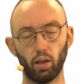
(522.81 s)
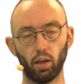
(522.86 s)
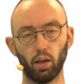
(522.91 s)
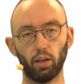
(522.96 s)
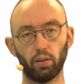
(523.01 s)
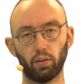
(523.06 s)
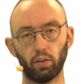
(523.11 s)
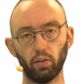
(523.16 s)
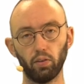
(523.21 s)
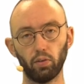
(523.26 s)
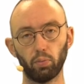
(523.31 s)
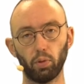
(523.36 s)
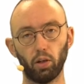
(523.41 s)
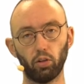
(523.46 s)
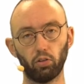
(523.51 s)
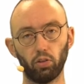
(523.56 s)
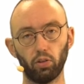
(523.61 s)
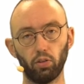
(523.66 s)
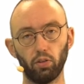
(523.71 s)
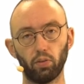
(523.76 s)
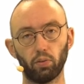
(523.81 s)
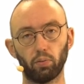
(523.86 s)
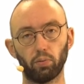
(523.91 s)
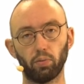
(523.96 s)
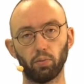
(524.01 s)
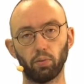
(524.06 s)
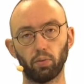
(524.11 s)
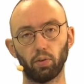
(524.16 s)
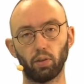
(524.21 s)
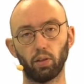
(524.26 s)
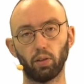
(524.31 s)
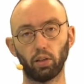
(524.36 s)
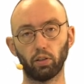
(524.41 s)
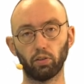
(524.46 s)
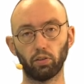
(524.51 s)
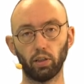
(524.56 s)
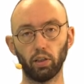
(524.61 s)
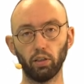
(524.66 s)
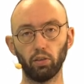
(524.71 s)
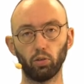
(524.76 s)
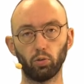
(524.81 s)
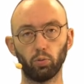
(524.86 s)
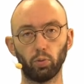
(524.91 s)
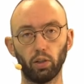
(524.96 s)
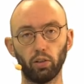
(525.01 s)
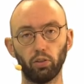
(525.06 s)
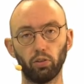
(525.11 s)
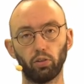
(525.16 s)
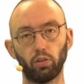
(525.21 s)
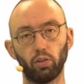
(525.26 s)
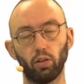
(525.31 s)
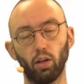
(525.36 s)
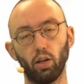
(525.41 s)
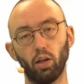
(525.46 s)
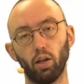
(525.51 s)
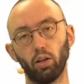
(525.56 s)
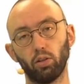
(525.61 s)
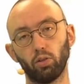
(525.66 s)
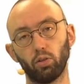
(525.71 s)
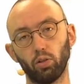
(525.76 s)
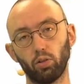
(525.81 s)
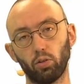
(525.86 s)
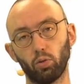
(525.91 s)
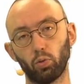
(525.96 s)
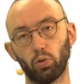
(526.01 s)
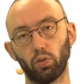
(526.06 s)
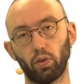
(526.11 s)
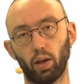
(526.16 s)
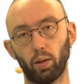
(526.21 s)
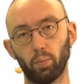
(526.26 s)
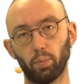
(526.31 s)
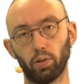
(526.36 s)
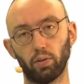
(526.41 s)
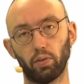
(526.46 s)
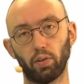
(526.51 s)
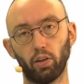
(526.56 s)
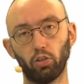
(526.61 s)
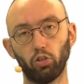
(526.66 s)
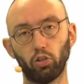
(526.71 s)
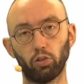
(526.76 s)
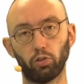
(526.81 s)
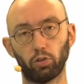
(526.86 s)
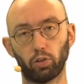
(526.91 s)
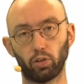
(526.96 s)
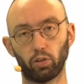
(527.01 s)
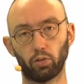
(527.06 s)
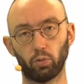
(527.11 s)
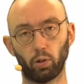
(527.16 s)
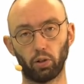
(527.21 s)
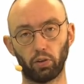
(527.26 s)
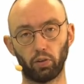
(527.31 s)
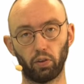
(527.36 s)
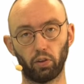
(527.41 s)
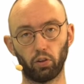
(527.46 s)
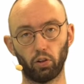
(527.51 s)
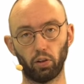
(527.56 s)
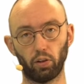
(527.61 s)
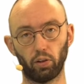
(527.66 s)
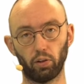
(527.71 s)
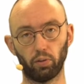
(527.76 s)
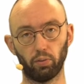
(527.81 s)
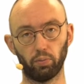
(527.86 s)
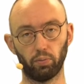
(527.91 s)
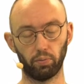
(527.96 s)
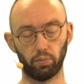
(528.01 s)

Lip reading: And this measures the degree to which the two samples are shifted towards each other.